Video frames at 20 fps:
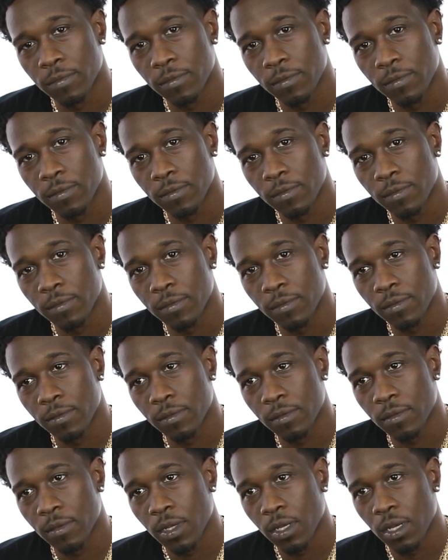Why?
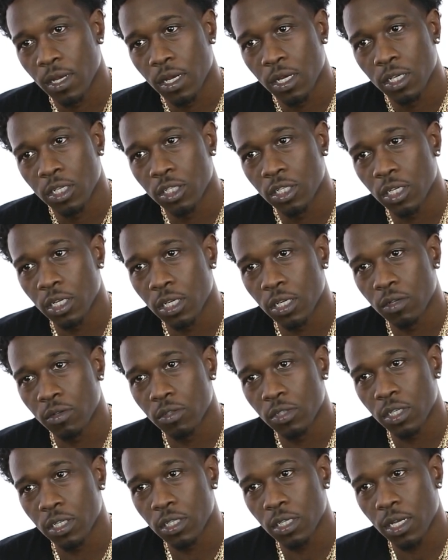Shit, it
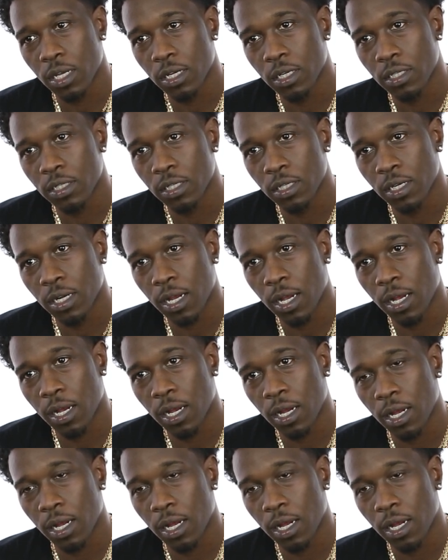was just like shit.